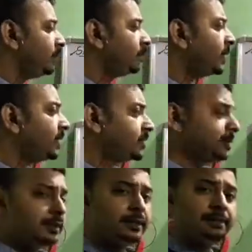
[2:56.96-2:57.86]

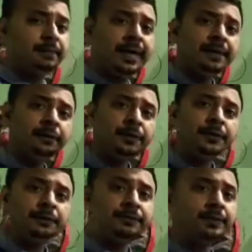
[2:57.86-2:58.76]
But my
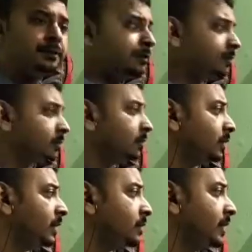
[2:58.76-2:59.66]
point of view
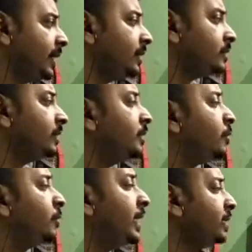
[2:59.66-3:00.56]
is that
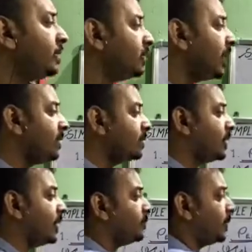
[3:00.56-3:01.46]
when I
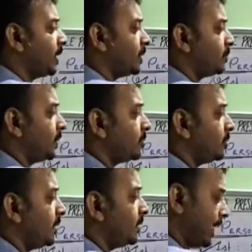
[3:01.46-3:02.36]
said first
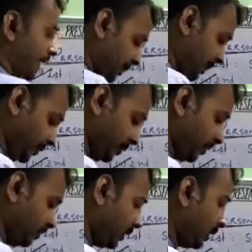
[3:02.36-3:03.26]
person and second
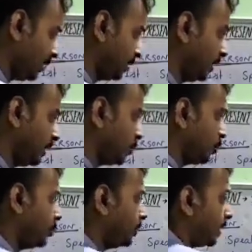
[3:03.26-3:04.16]
person, these two